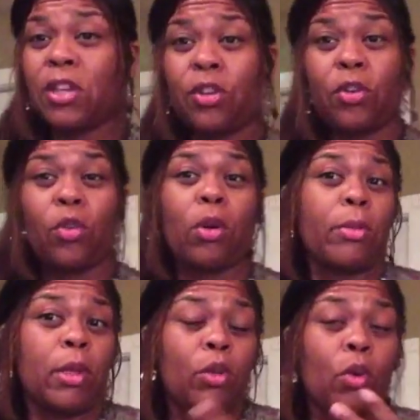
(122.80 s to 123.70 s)
your
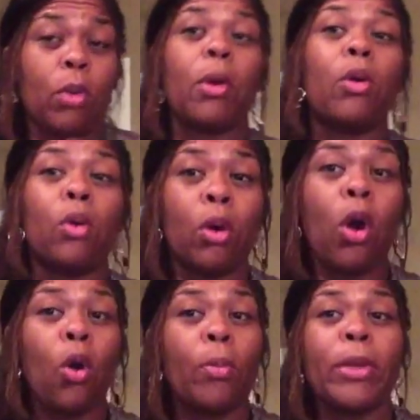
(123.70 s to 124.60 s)
normal
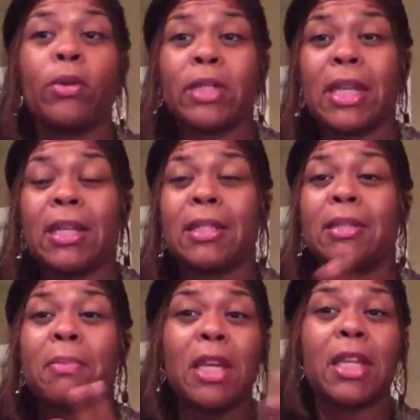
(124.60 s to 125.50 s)

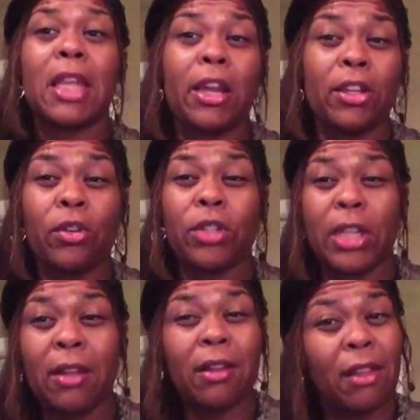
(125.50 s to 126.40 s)
homeostasis, meaning that in your
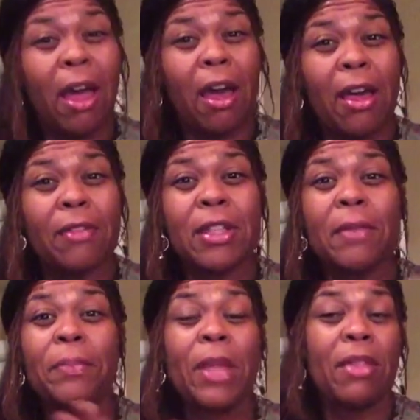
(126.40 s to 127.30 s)
daily lives,
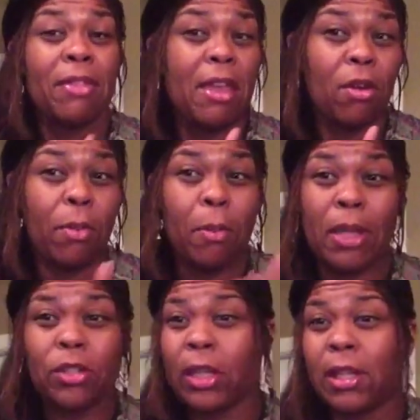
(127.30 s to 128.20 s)
they are
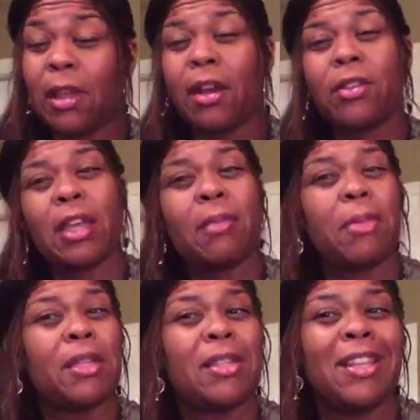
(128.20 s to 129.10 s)
perpetually there. They
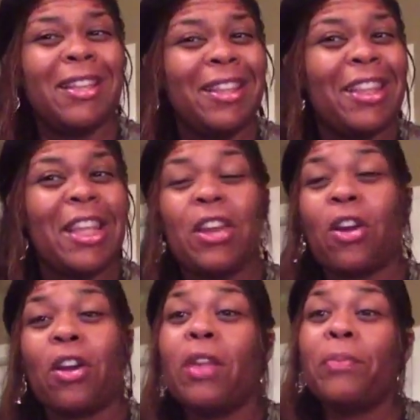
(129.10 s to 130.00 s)
means they
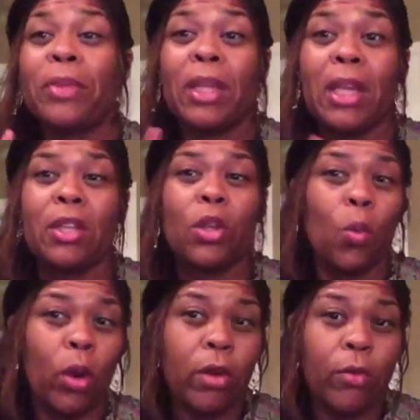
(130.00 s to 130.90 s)
are in your
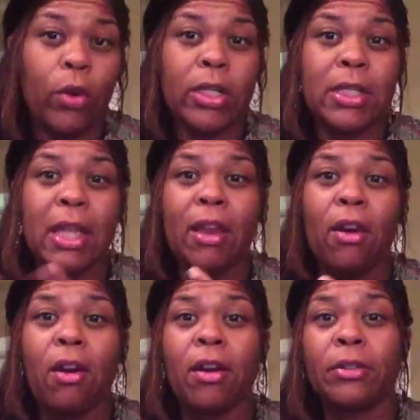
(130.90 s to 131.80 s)
workforce. They
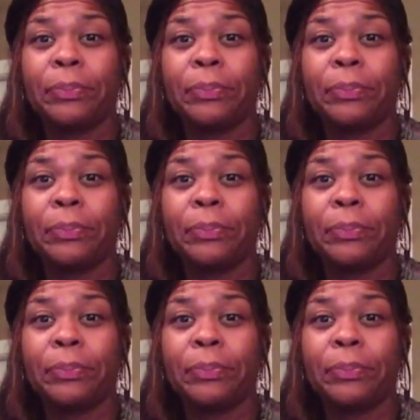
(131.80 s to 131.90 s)
are